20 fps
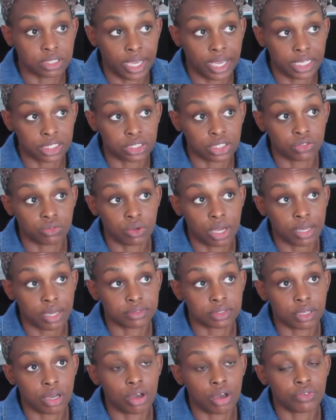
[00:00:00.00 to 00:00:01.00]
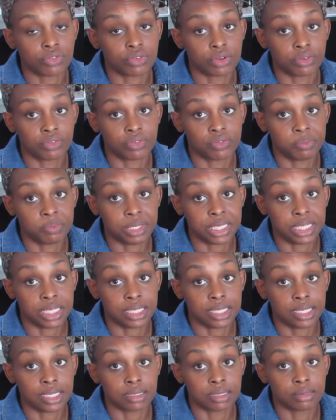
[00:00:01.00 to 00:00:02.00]
actually thrives off of
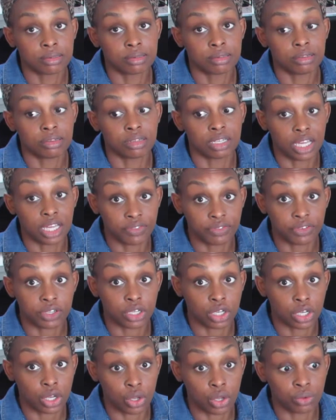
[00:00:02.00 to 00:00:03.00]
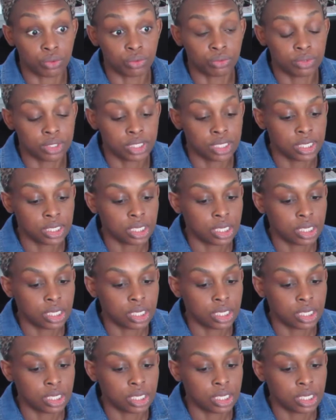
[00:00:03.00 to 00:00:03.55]
being left alone.